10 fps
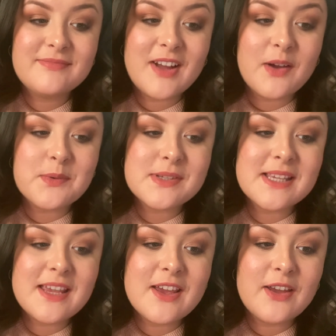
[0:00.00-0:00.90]
I will see
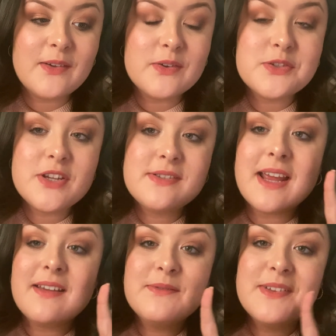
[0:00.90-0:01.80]
you on
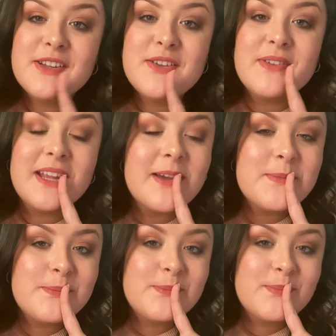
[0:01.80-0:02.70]
Tuesday with a new video.
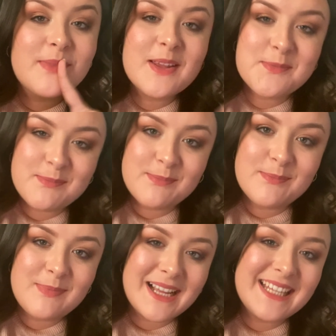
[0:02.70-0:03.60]

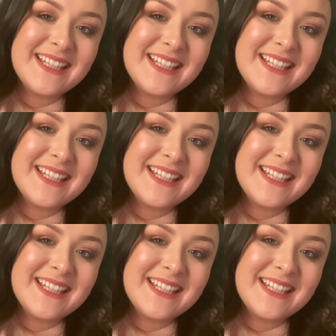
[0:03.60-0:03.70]
Bye.